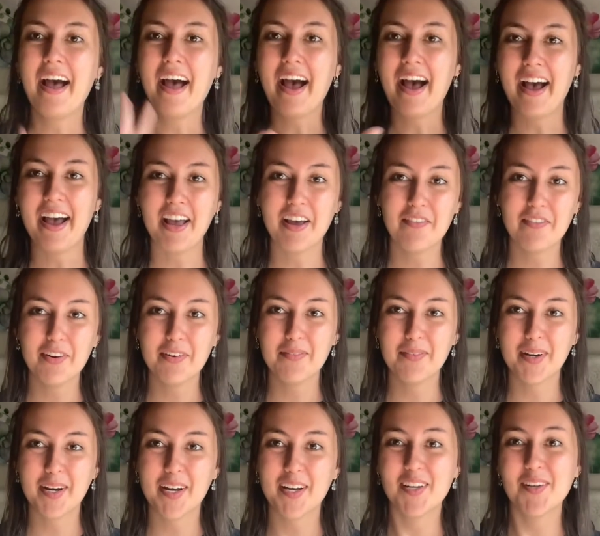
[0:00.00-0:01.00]
Hi
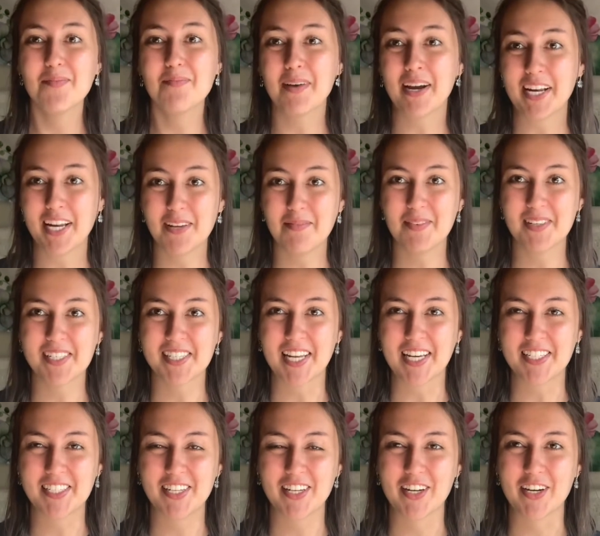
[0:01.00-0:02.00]
everyone, my name is
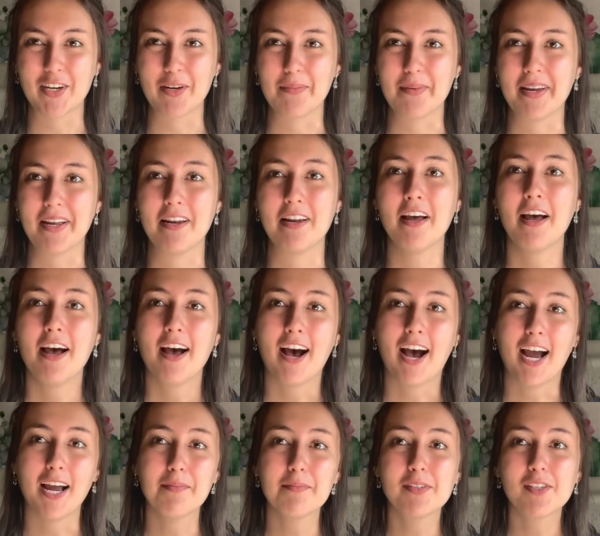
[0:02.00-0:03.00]
Lexi Herman.
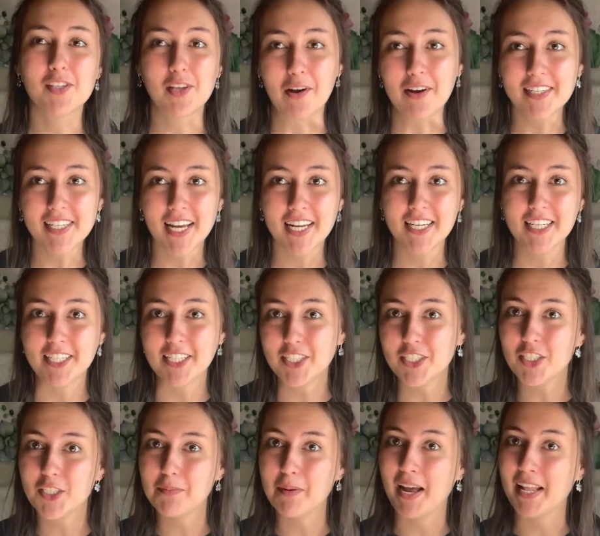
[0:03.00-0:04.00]
I am so excited to
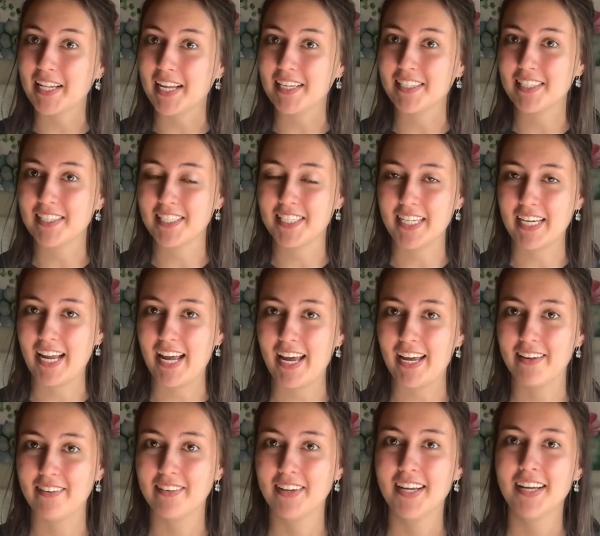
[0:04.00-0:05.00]
teach you my lesson
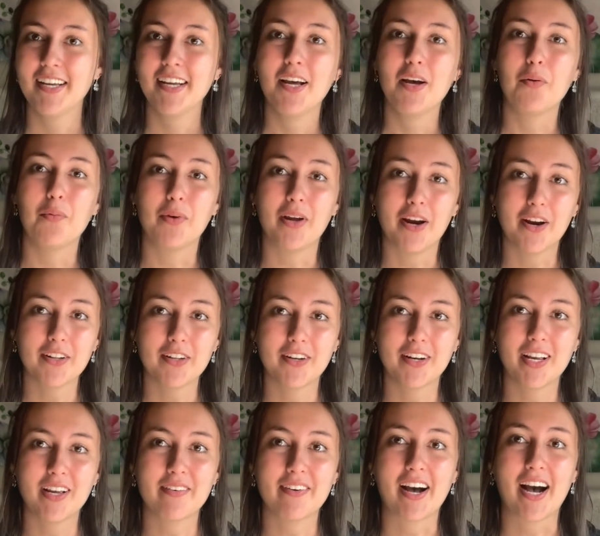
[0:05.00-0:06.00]
today. We are
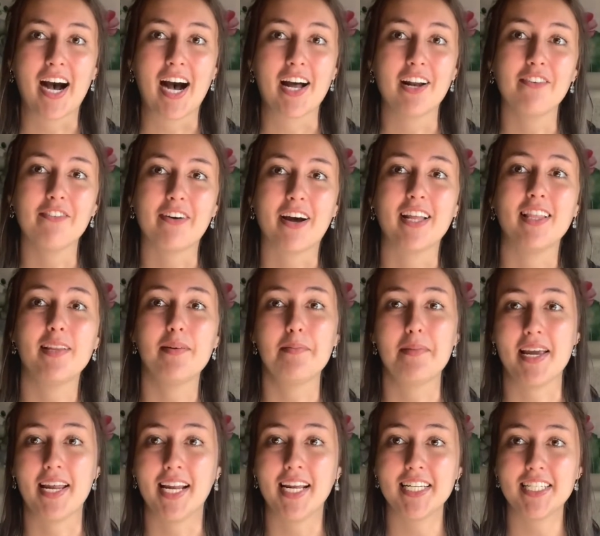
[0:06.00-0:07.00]
learning about how to find the
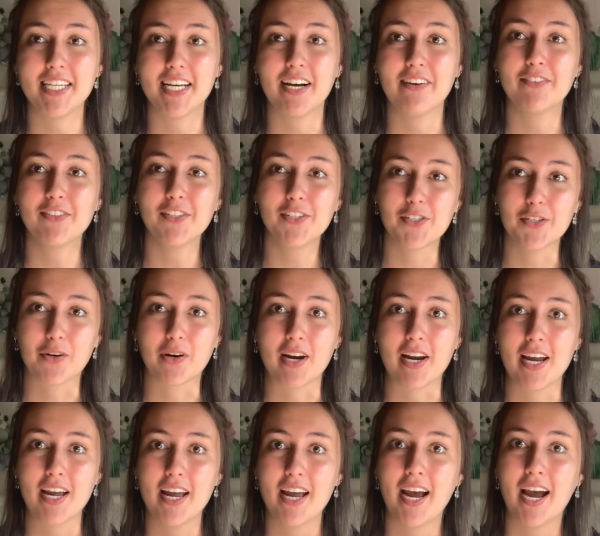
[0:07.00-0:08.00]
main idea of a
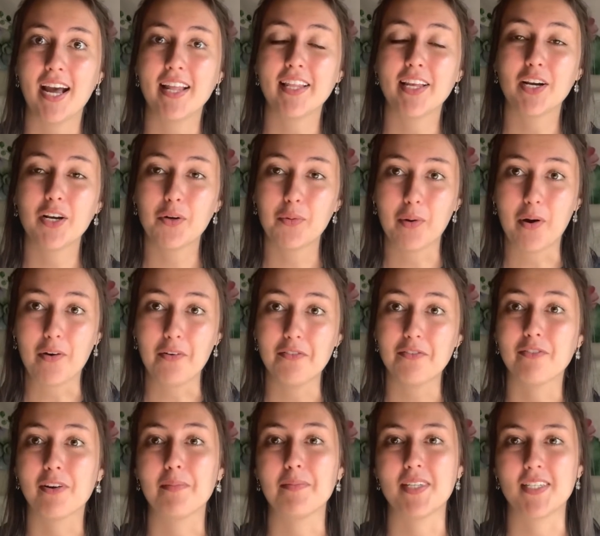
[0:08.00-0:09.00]
story and then quote
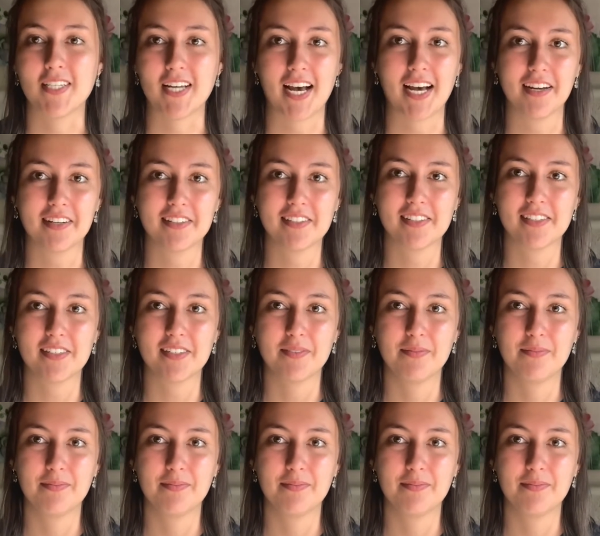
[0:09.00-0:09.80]
from the text.